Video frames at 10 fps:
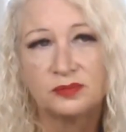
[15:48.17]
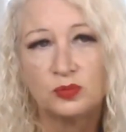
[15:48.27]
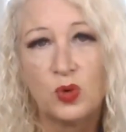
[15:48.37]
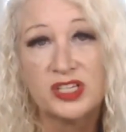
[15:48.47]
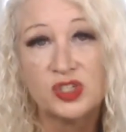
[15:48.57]

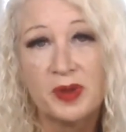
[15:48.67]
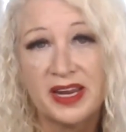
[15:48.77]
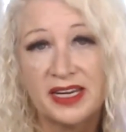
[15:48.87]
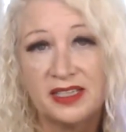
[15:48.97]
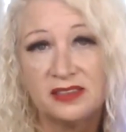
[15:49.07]
watch
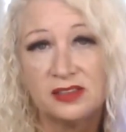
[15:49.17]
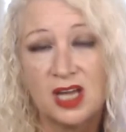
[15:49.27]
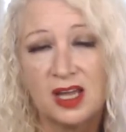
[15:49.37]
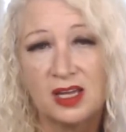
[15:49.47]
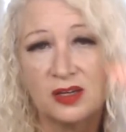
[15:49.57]
my
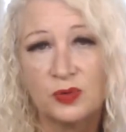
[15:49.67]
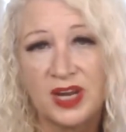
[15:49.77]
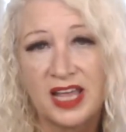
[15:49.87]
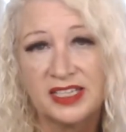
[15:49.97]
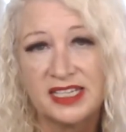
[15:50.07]

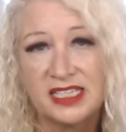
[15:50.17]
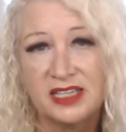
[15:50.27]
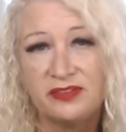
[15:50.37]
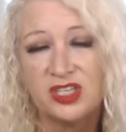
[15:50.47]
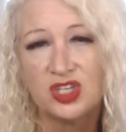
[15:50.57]
reality
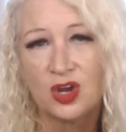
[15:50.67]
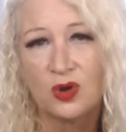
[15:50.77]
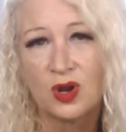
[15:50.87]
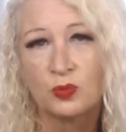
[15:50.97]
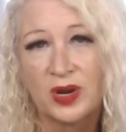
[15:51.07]
TV show
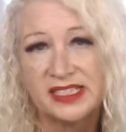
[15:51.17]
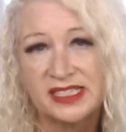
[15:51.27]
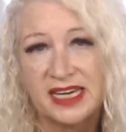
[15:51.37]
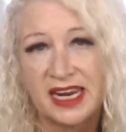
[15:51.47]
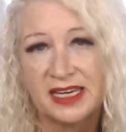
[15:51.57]
on
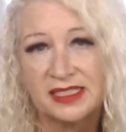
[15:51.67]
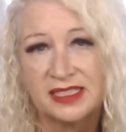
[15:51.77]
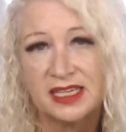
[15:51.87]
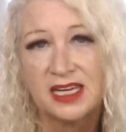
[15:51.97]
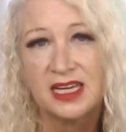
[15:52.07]
Wednesdays,
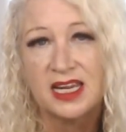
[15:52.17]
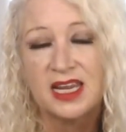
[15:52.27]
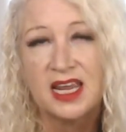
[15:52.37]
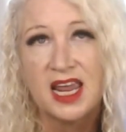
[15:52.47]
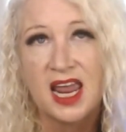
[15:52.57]

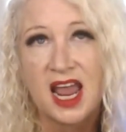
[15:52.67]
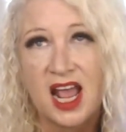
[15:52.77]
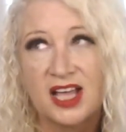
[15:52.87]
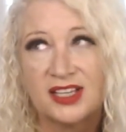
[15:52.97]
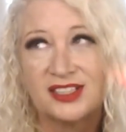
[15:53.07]

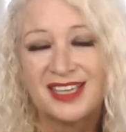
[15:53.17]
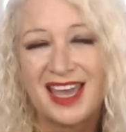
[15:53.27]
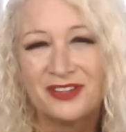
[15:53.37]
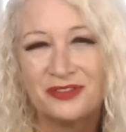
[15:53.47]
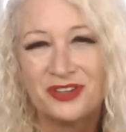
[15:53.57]

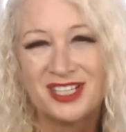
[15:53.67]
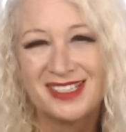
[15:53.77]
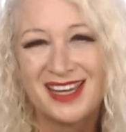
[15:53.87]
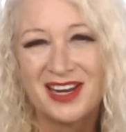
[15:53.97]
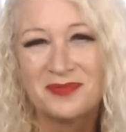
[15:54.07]
California
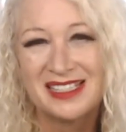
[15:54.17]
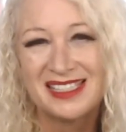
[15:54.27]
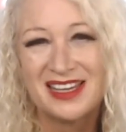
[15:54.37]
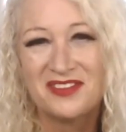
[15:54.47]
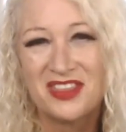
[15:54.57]
time at
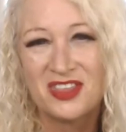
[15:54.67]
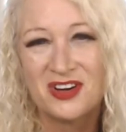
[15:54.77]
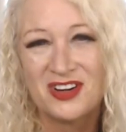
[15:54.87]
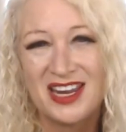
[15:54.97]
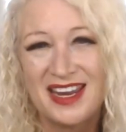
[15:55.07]

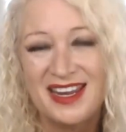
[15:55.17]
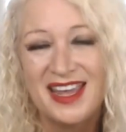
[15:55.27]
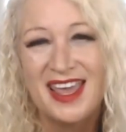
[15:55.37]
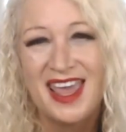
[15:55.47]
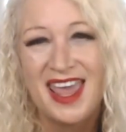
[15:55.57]
7:30.
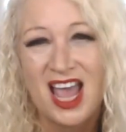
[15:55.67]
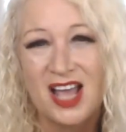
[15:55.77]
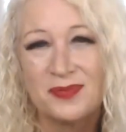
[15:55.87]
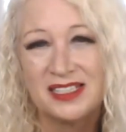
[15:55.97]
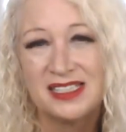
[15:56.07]

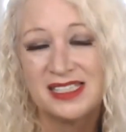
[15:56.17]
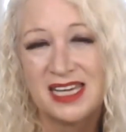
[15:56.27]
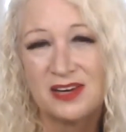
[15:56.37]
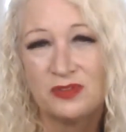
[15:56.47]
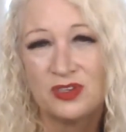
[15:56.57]
That's
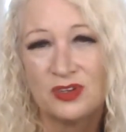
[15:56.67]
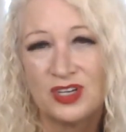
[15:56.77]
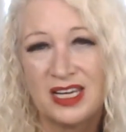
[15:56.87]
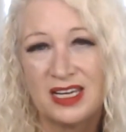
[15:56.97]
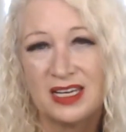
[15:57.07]

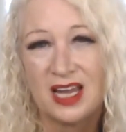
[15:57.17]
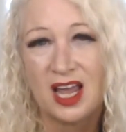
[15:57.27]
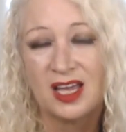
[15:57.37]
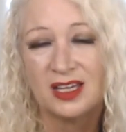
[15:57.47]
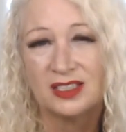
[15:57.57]
10:30
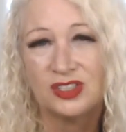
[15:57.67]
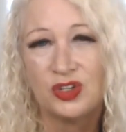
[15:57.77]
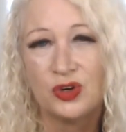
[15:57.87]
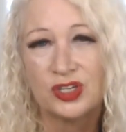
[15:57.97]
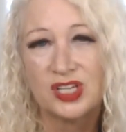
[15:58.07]
New
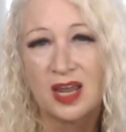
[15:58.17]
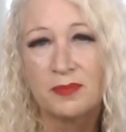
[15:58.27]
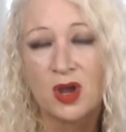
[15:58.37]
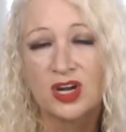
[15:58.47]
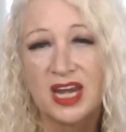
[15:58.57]
York
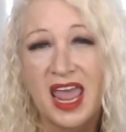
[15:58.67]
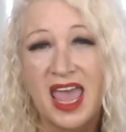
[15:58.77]
time on